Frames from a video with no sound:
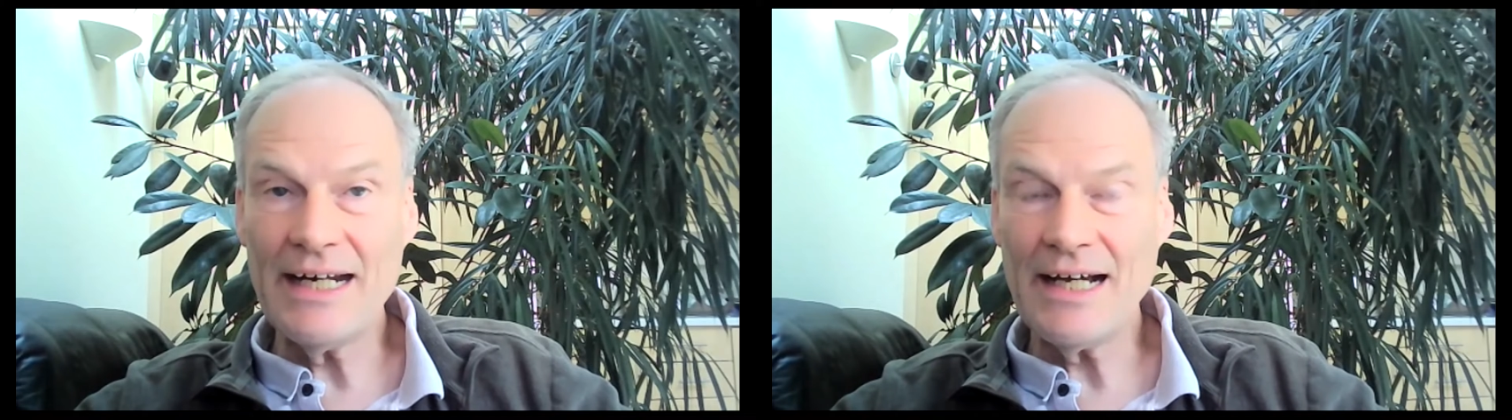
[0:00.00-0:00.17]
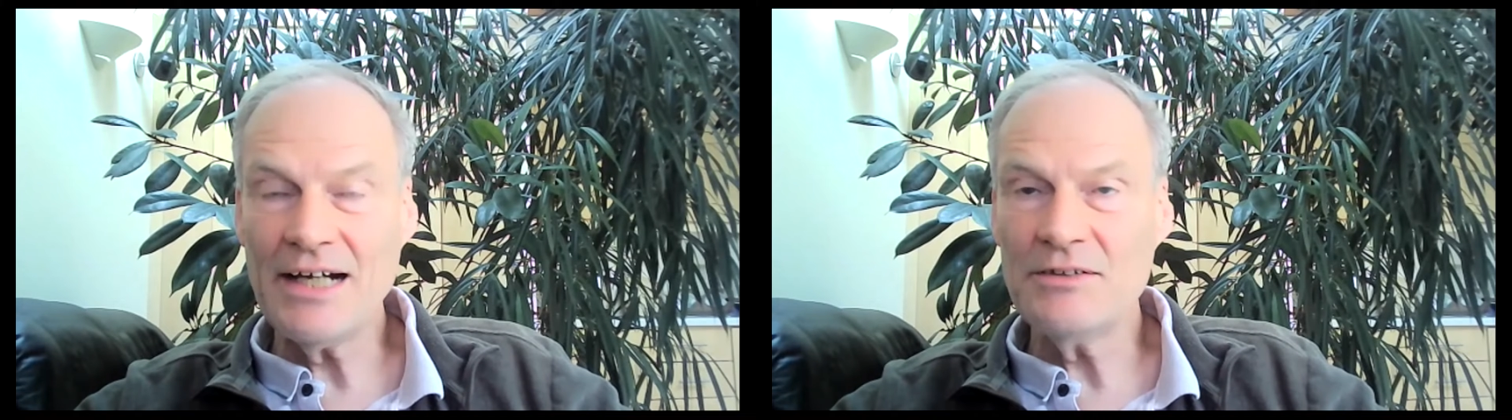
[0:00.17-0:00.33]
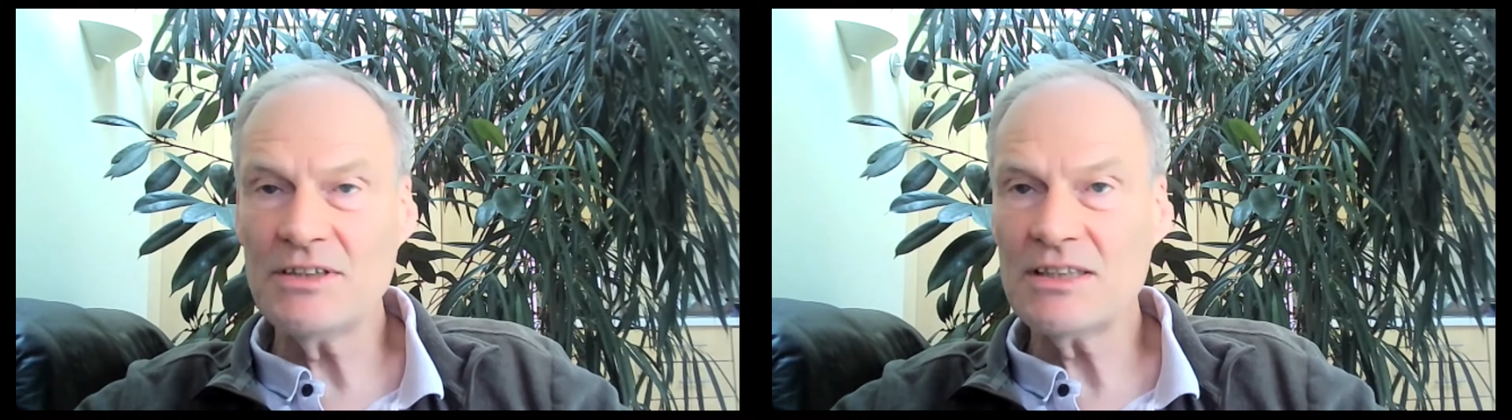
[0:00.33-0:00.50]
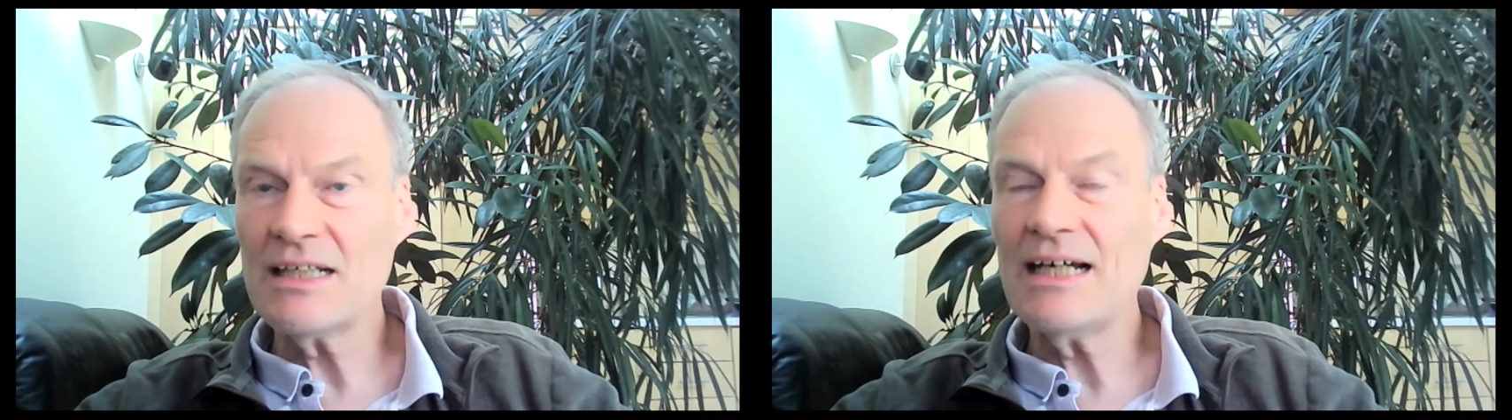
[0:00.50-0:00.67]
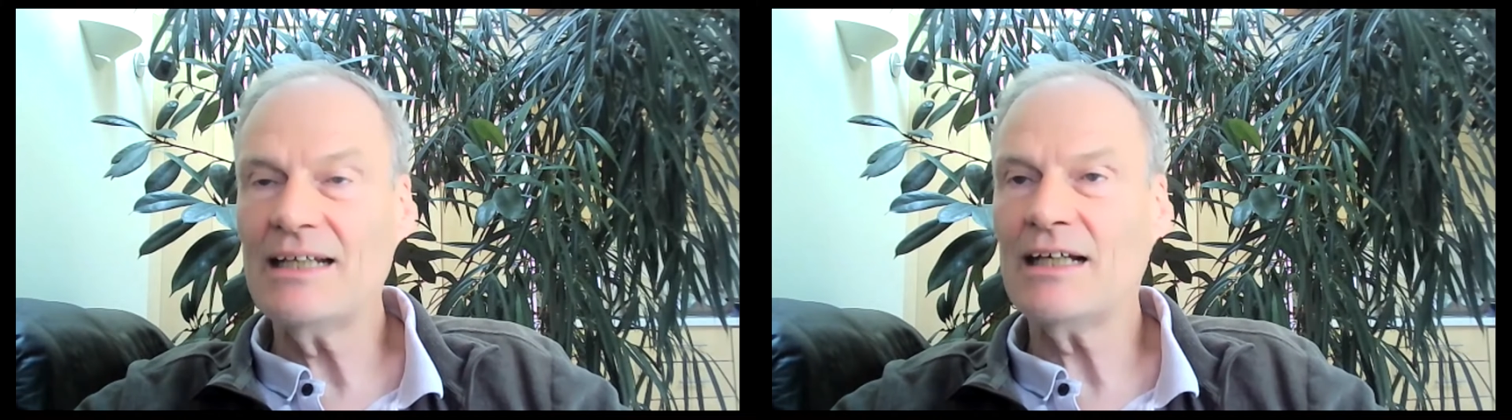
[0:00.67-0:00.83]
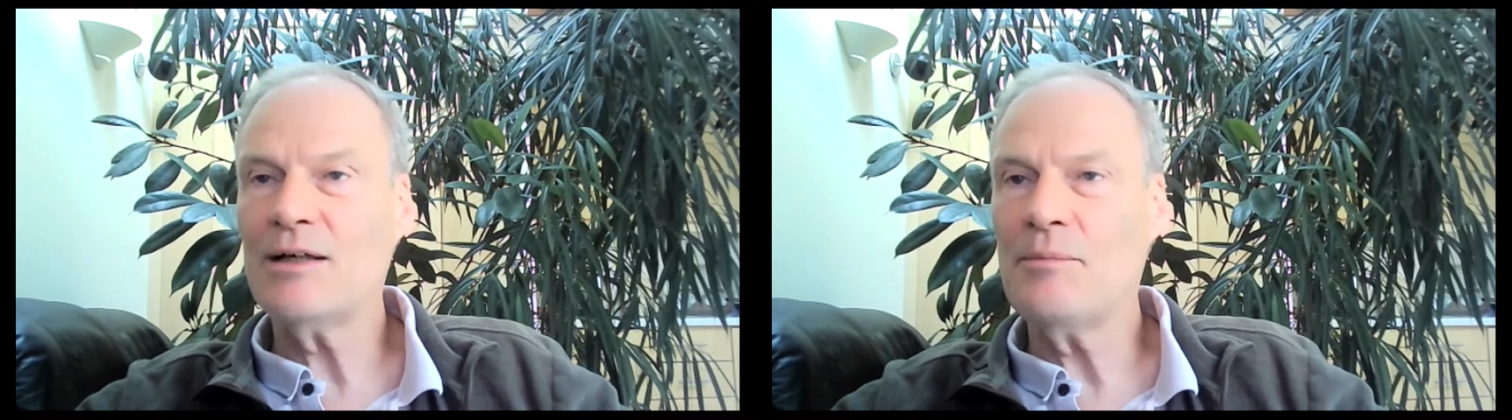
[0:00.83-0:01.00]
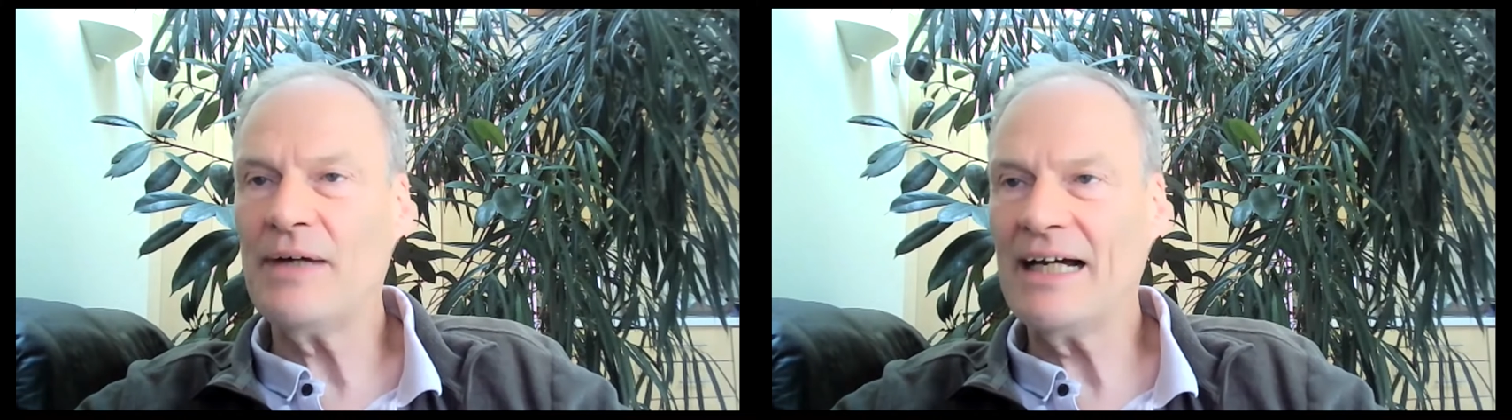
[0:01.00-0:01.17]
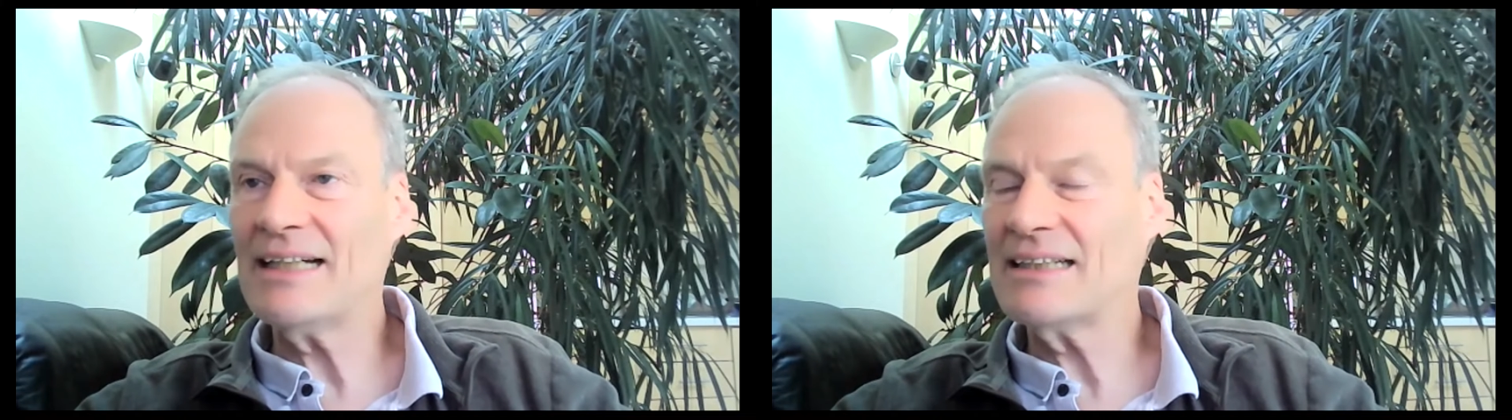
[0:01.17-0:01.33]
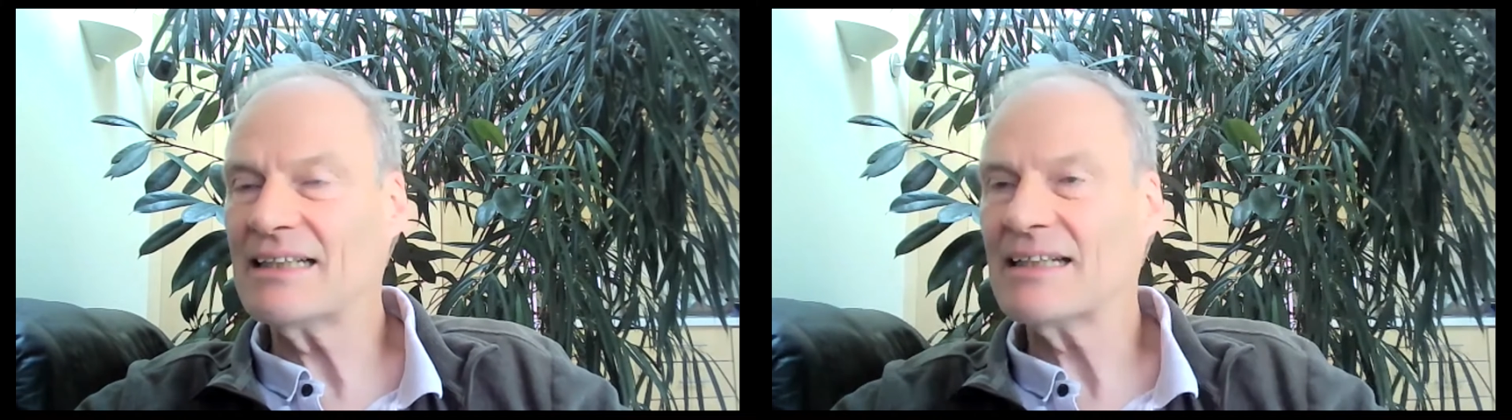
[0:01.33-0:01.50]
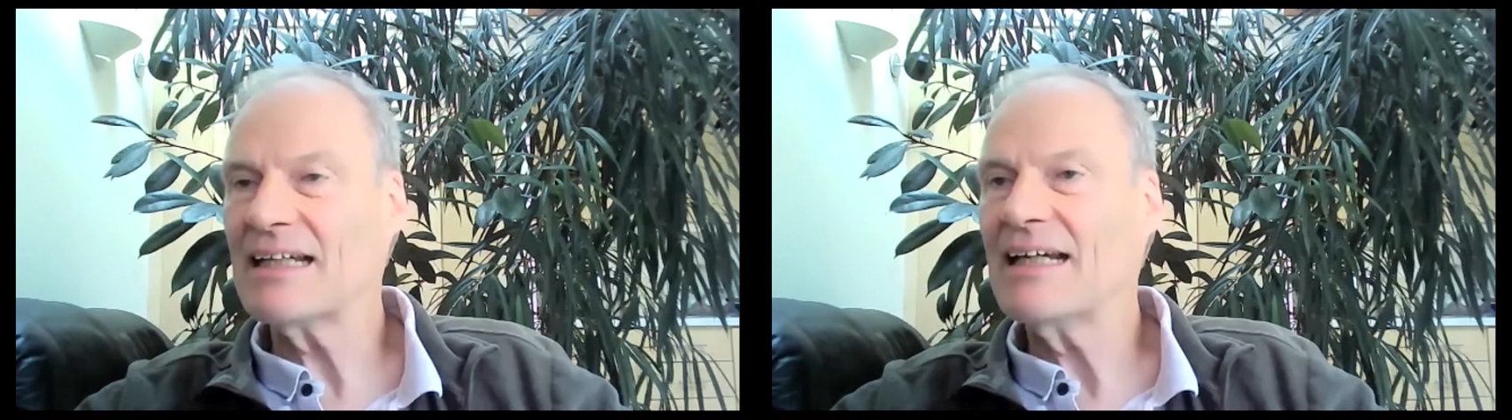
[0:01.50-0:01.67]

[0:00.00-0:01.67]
it out, and they come back,